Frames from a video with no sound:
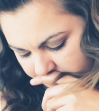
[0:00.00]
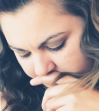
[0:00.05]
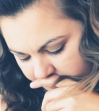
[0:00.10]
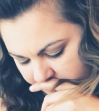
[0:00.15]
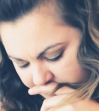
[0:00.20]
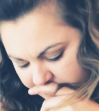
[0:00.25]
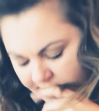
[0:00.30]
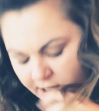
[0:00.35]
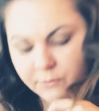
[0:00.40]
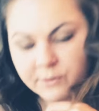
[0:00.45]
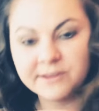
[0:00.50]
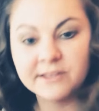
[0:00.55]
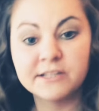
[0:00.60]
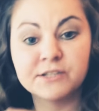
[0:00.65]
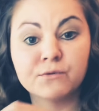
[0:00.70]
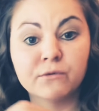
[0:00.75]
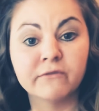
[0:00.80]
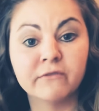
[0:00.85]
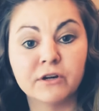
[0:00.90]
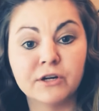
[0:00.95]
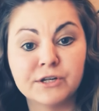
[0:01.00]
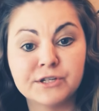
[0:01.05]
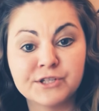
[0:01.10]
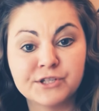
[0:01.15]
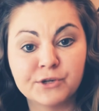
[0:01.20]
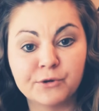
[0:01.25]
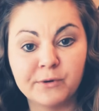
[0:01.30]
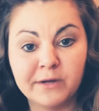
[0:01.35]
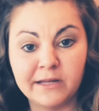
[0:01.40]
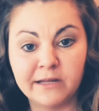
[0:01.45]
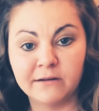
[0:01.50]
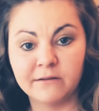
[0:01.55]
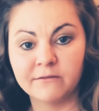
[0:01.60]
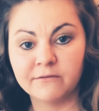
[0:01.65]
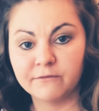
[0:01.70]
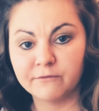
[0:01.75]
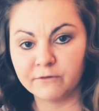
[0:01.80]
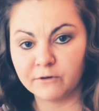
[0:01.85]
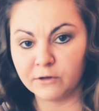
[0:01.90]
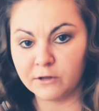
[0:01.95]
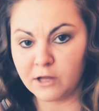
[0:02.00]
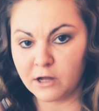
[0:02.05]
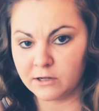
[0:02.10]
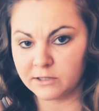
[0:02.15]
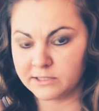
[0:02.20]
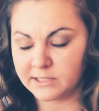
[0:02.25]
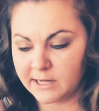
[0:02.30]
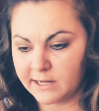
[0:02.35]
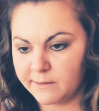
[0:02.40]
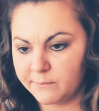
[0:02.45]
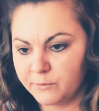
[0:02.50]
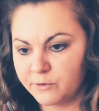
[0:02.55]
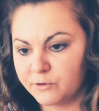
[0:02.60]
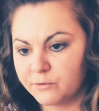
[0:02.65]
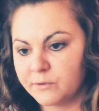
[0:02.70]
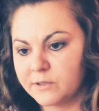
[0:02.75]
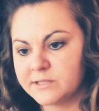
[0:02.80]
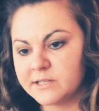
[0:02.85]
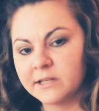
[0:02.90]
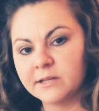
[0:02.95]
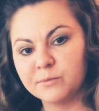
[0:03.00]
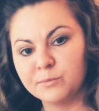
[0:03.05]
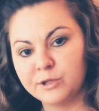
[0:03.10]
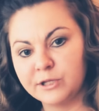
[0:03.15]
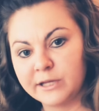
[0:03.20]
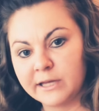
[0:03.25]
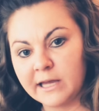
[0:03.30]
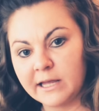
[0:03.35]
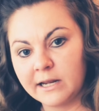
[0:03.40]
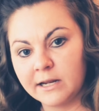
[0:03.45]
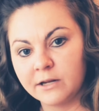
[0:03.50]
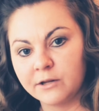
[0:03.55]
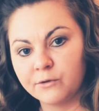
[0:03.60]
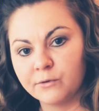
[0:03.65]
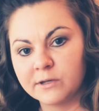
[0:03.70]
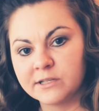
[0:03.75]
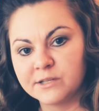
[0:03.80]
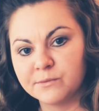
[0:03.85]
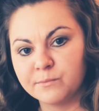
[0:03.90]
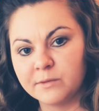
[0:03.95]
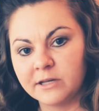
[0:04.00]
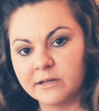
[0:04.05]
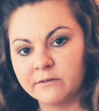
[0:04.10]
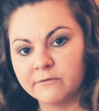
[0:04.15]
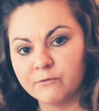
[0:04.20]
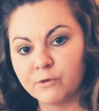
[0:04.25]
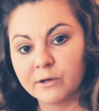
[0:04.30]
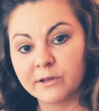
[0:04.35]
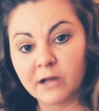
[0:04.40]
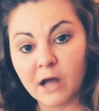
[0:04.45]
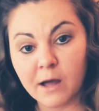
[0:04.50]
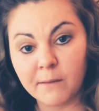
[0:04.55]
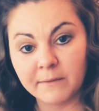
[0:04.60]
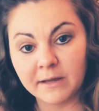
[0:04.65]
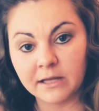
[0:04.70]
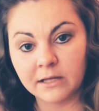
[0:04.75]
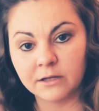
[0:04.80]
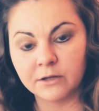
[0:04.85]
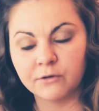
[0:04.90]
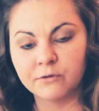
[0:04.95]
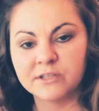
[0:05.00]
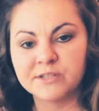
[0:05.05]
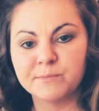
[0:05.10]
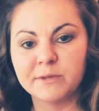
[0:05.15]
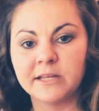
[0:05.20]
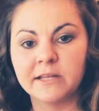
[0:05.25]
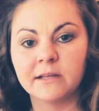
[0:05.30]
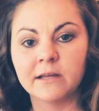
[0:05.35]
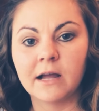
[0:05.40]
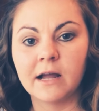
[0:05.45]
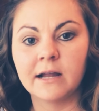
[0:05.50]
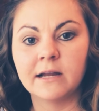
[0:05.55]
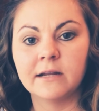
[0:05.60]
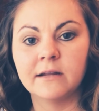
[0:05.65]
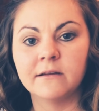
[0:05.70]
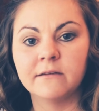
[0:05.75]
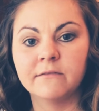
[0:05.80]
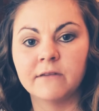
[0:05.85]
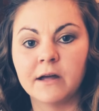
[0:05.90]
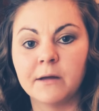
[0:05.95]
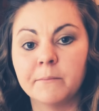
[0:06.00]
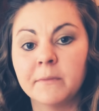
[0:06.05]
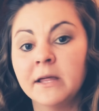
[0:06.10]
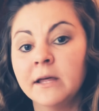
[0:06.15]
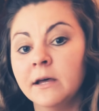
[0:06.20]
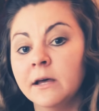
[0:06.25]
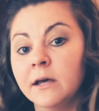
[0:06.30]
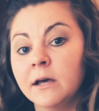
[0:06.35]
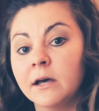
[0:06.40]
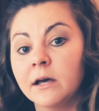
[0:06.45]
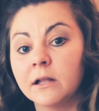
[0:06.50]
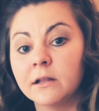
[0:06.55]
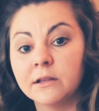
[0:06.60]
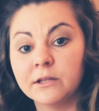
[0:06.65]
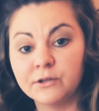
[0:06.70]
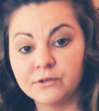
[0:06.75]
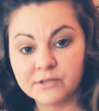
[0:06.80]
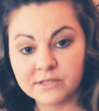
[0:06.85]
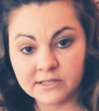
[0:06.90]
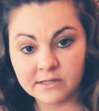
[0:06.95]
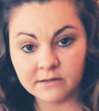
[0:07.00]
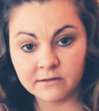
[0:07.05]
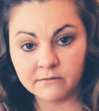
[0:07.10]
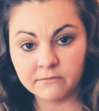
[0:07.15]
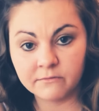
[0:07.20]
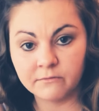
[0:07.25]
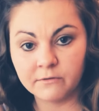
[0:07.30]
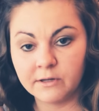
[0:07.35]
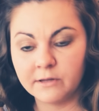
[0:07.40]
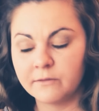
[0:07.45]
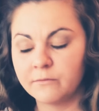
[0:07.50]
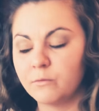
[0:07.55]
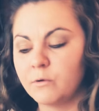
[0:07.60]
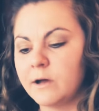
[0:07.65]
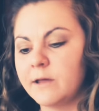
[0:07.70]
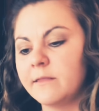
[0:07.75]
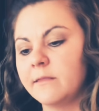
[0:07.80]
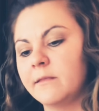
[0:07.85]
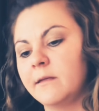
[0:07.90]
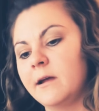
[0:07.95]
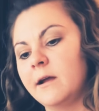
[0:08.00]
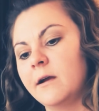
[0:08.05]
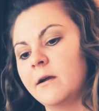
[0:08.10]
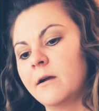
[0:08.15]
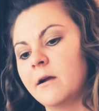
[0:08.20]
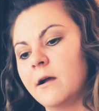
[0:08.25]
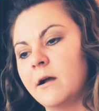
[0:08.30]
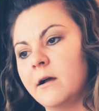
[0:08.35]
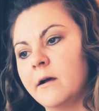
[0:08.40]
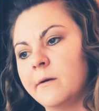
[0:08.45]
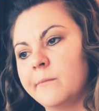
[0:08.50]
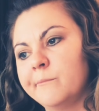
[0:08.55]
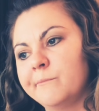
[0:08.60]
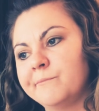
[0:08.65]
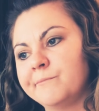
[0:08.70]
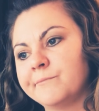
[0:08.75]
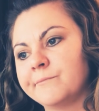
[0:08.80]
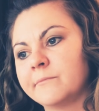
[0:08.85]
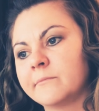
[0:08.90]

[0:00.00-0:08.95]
you dealt with this reversed queen for a long time who wasn't communicating, who wasn't being forthcoming, who was being kind of um, elusive with what their um,